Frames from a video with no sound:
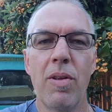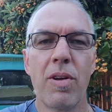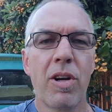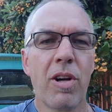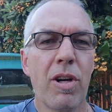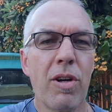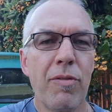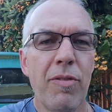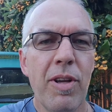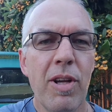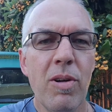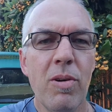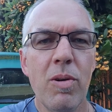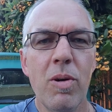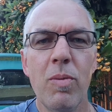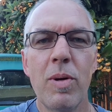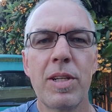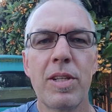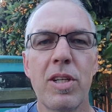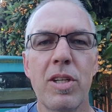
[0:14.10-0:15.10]
Curfew?
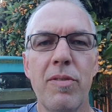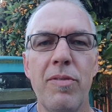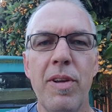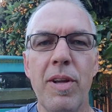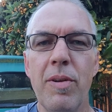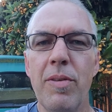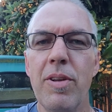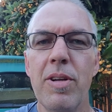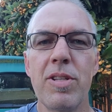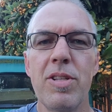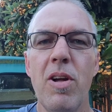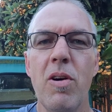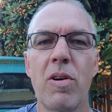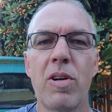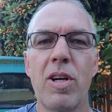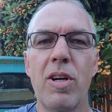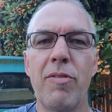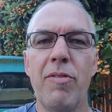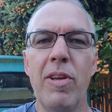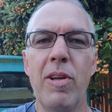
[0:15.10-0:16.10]
What curfew? There's no
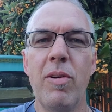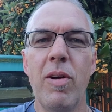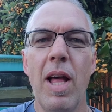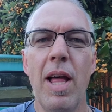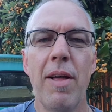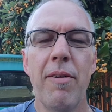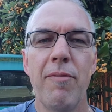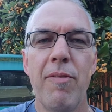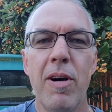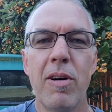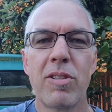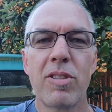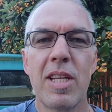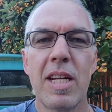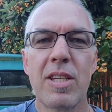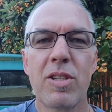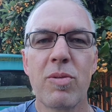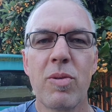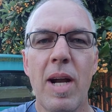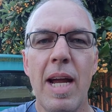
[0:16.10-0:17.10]
curfew. Folks,
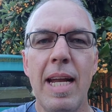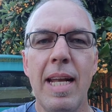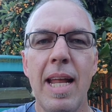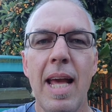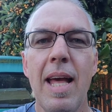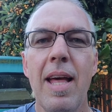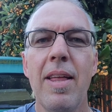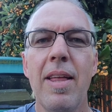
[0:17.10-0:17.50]
that's right.